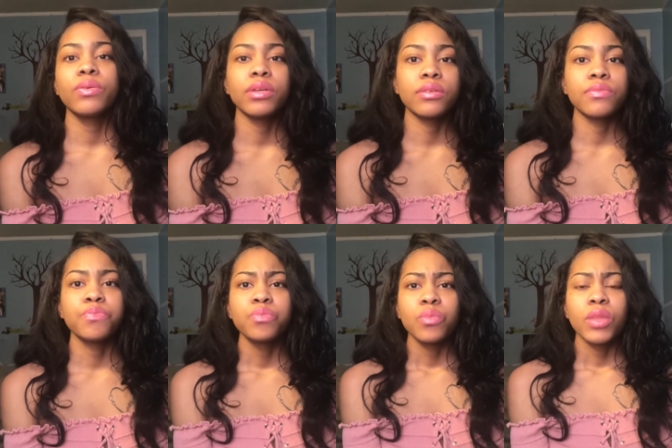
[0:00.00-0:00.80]
him.
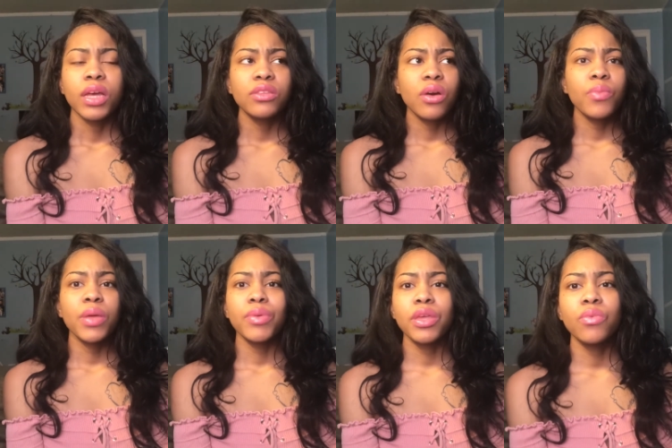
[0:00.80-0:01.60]
I thought
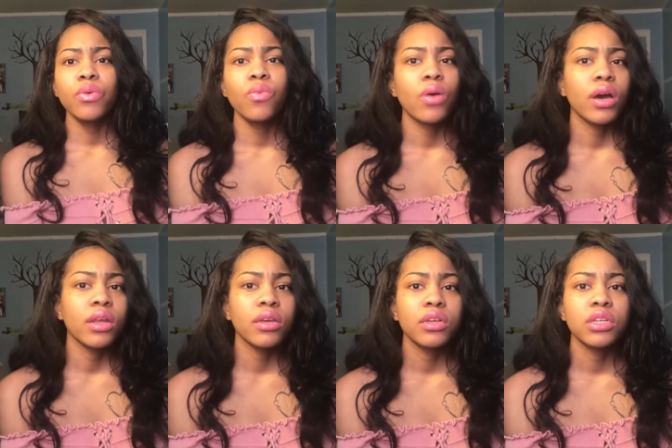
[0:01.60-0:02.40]
maybe he would want
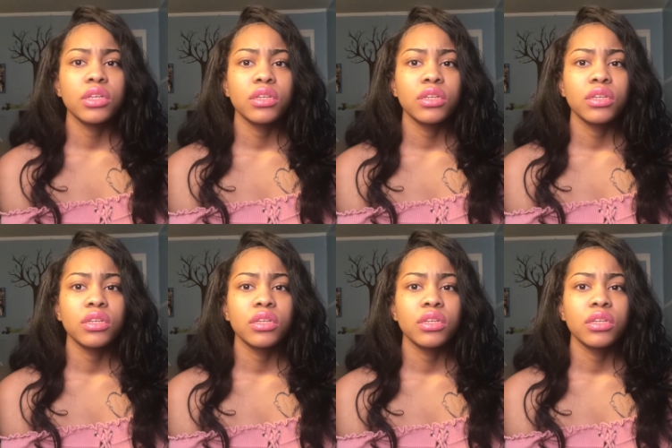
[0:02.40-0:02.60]
to